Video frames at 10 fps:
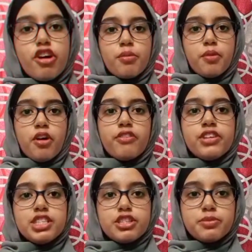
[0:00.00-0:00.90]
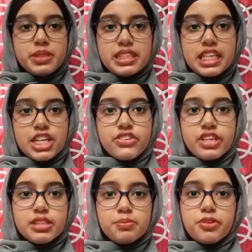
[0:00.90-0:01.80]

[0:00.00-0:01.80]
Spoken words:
form of instrumentation